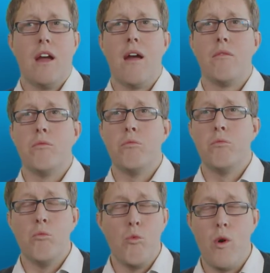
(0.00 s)
And
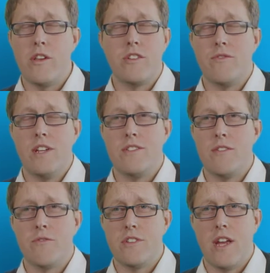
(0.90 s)
which of these
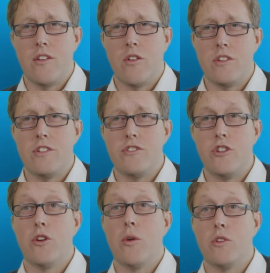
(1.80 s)
different technologies
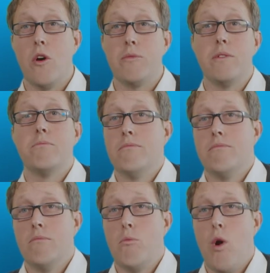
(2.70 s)
do you go adopt and
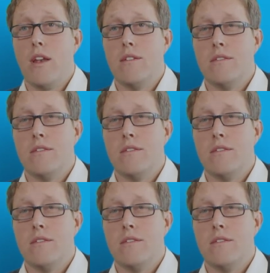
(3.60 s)
when?